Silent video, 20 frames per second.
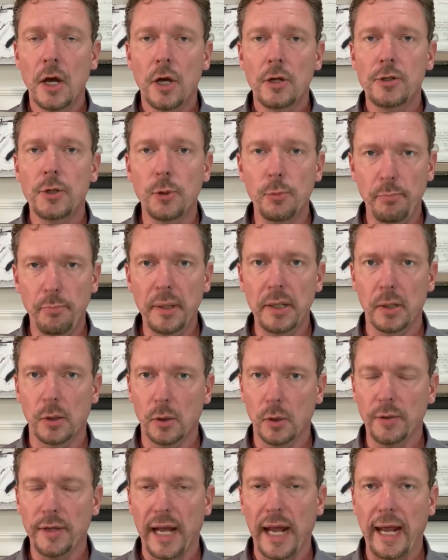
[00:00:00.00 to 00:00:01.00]
to
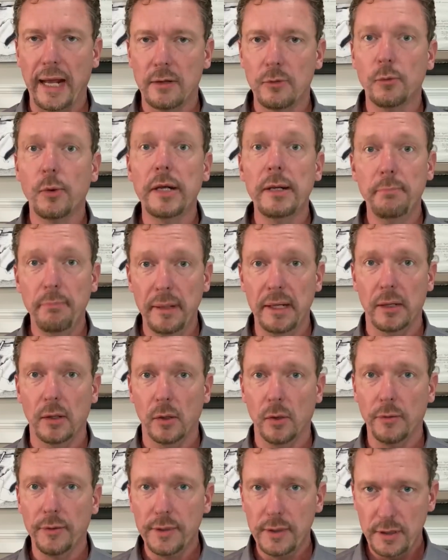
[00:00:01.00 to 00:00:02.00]
build and
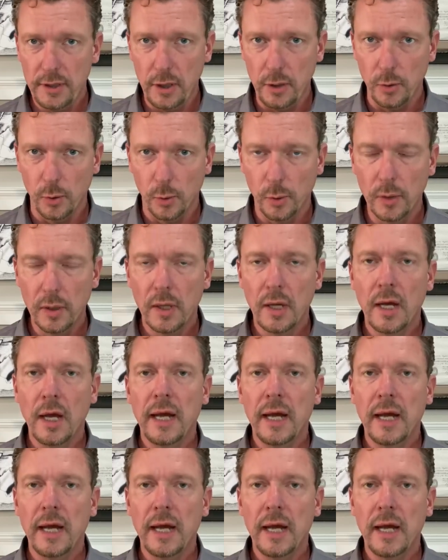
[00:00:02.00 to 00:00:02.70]
rebuild you.